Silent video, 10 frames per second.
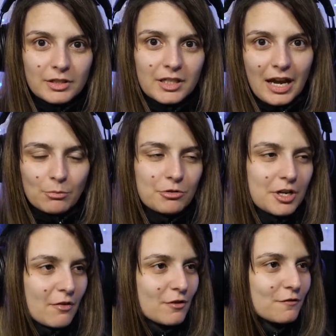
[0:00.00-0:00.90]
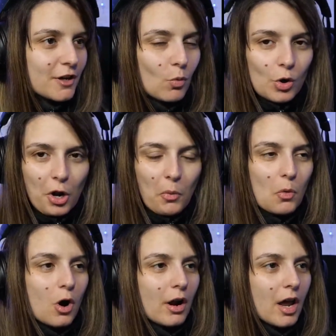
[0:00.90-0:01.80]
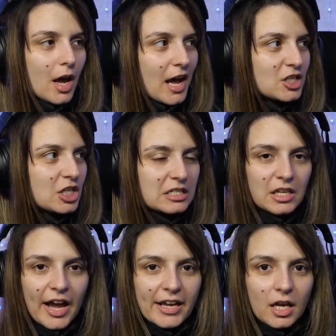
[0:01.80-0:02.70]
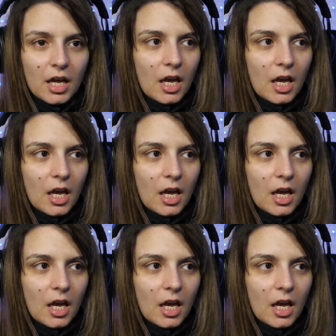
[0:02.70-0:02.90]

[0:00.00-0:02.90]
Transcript: with the camera and everything, one-on-one, and she's like